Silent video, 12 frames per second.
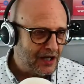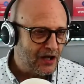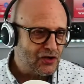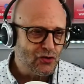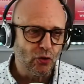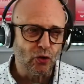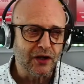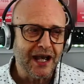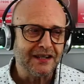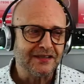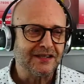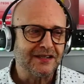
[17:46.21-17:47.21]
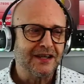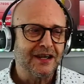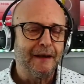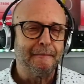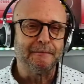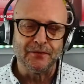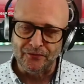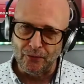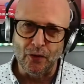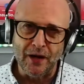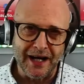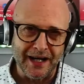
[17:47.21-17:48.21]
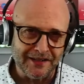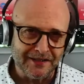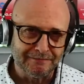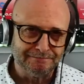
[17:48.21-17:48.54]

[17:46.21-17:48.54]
your guest beforehand.